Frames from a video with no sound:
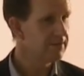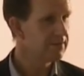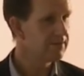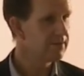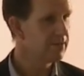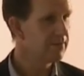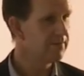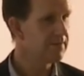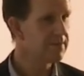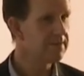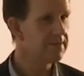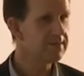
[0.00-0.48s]

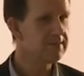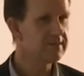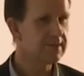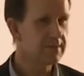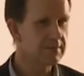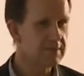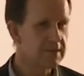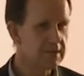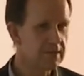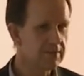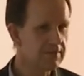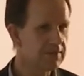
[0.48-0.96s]
So this is
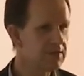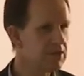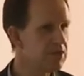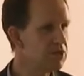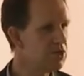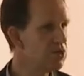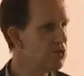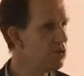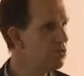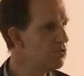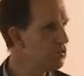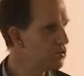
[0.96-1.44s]
something of
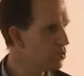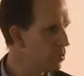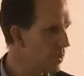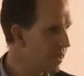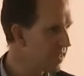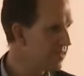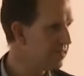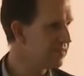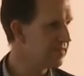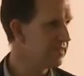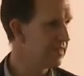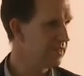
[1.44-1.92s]
huge
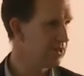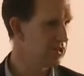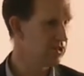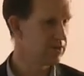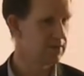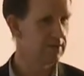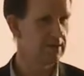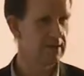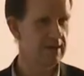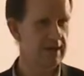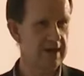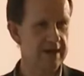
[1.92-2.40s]

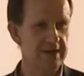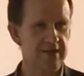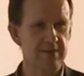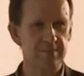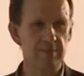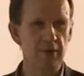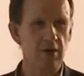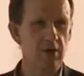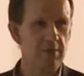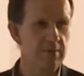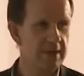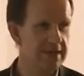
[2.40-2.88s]
wastage and
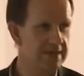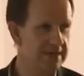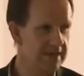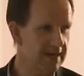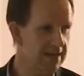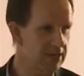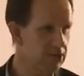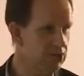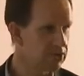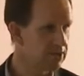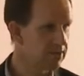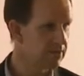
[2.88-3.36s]

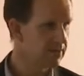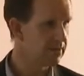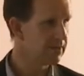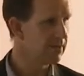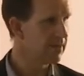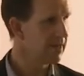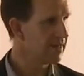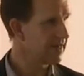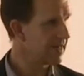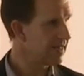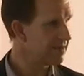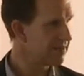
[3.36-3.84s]
experimentation,
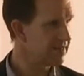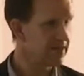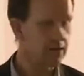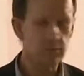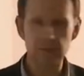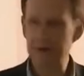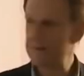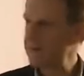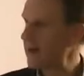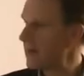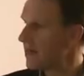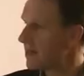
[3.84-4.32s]
and that's how
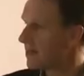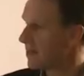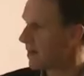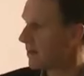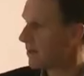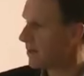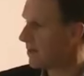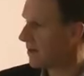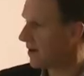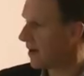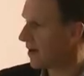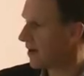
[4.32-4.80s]
we've ended
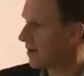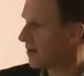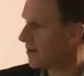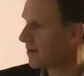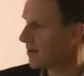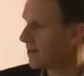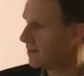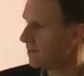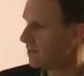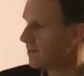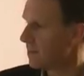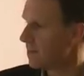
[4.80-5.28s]
up as
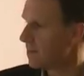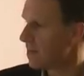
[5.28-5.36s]
us.